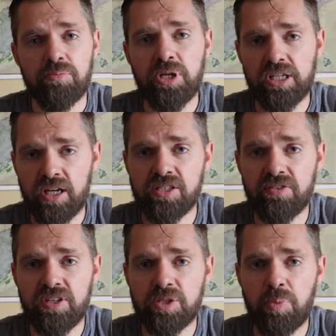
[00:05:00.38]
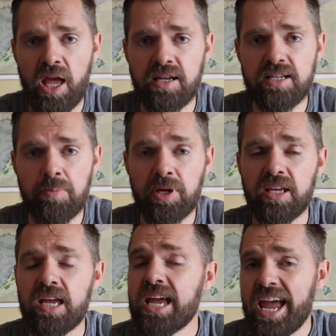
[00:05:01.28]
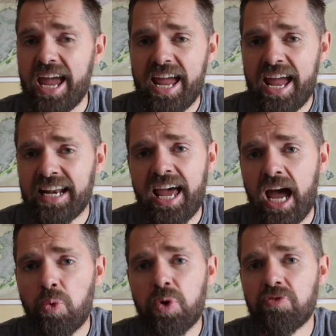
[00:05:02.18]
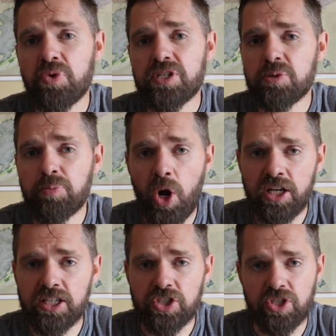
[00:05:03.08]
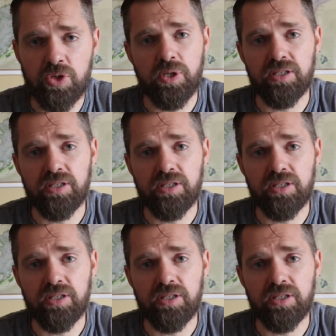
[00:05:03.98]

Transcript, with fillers: because of this pandemic and how we've responded to